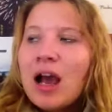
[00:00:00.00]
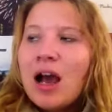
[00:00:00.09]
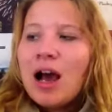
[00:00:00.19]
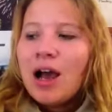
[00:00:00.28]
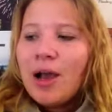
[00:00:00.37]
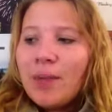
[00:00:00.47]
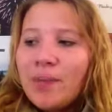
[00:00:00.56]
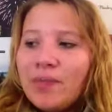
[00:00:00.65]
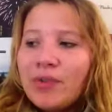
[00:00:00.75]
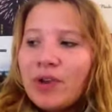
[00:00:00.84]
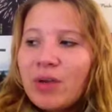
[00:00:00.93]

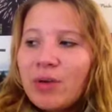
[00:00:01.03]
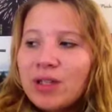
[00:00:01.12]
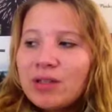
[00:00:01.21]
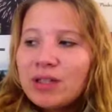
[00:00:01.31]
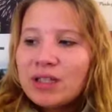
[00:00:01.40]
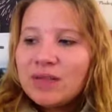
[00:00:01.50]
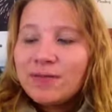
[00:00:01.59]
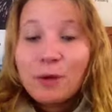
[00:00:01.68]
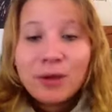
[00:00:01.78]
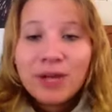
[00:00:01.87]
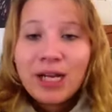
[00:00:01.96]
So I worked with the
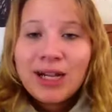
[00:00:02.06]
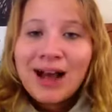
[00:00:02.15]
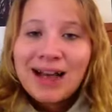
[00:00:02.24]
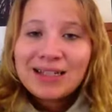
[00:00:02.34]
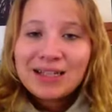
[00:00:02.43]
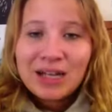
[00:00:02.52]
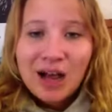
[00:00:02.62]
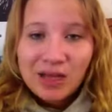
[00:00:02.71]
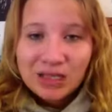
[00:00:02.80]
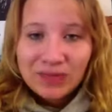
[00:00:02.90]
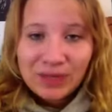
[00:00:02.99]
4th grade class in
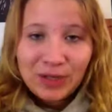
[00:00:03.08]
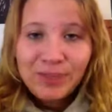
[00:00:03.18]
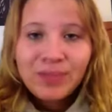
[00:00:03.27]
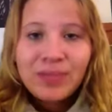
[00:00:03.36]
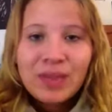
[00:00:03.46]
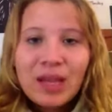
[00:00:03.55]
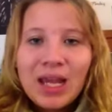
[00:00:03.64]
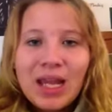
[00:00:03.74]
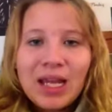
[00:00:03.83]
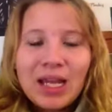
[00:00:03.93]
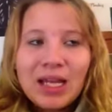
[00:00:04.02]
Collinsville,
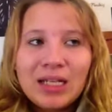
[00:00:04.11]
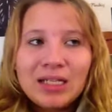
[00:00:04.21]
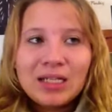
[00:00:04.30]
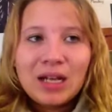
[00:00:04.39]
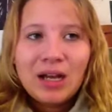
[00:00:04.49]
and